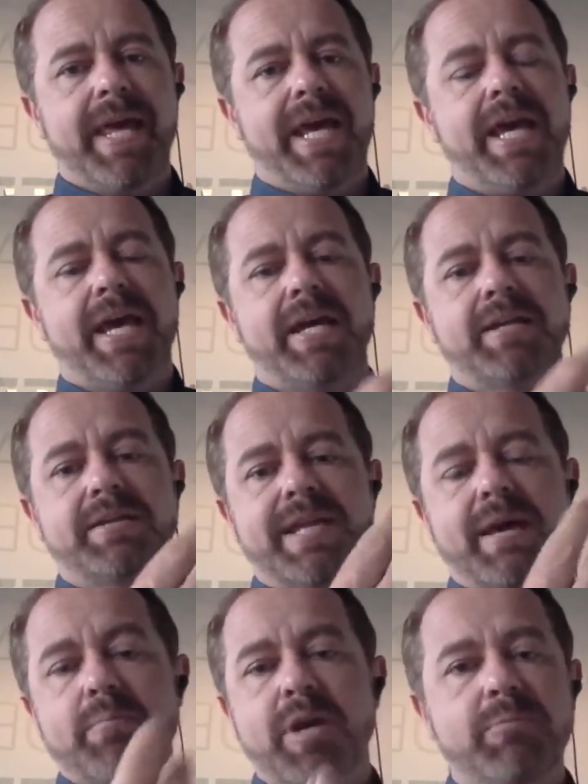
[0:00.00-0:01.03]
And
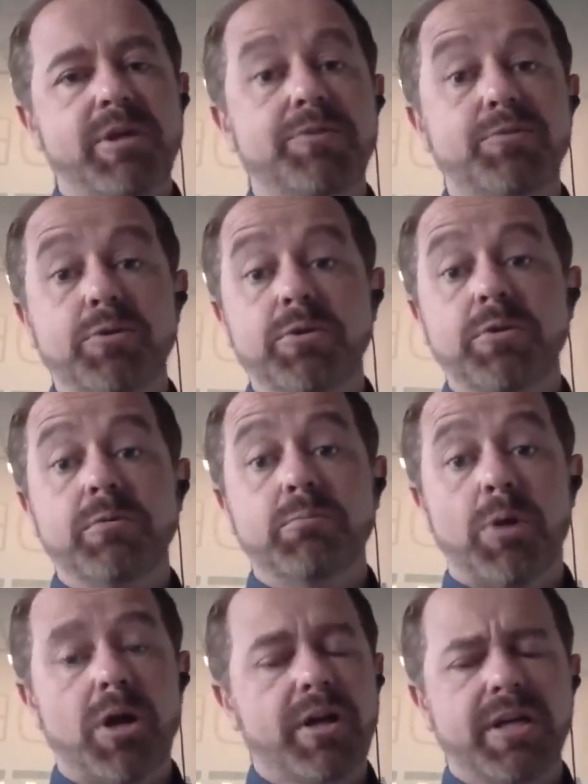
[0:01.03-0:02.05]
that may be through
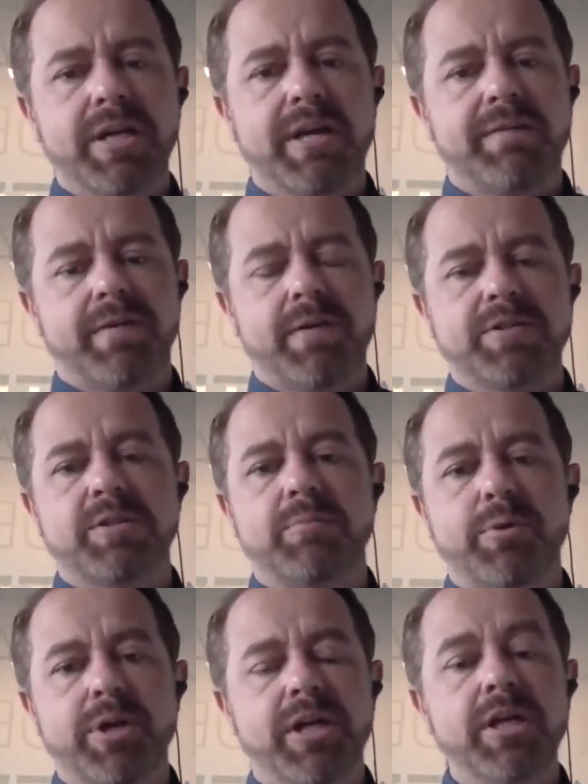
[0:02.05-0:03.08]
marketing efforts to
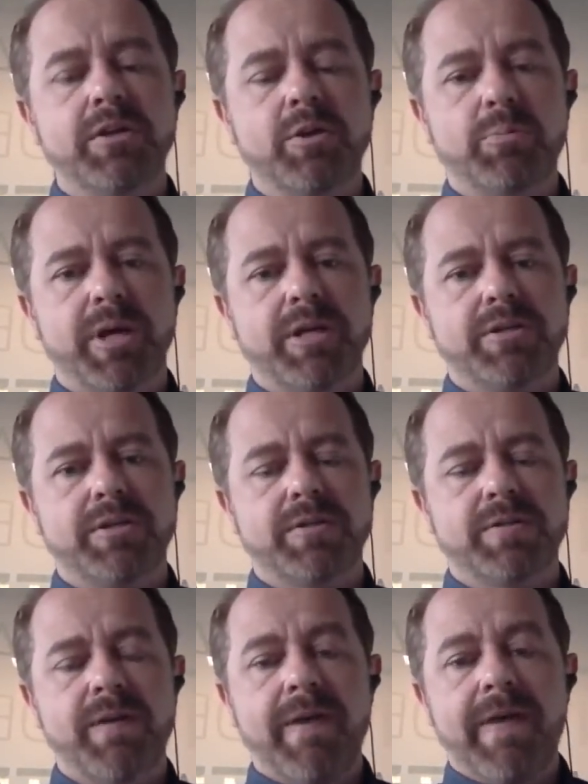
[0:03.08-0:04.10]
bring in new patients.